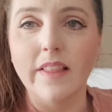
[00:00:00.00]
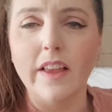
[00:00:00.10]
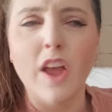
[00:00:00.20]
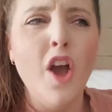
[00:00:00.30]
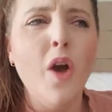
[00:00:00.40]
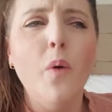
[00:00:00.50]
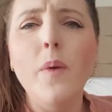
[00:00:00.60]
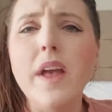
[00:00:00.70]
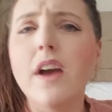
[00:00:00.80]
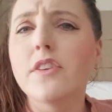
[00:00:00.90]
Like,
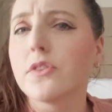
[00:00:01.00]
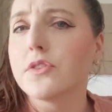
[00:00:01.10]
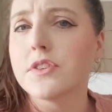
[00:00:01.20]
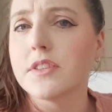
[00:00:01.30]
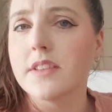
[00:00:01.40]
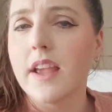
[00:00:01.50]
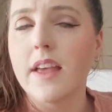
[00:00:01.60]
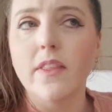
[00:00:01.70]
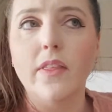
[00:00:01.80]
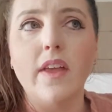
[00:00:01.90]
we
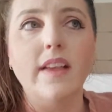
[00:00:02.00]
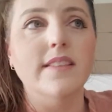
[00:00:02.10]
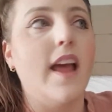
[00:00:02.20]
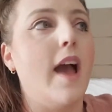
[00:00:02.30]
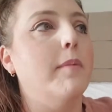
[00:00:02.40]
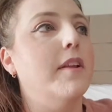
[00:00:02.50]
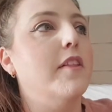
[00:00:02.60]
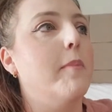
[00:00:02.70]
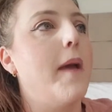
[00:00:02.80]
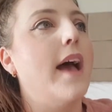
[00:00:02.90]
understand the things that happened in
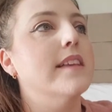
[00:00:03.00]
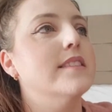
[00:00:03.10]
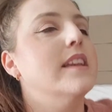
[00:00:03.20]
the past,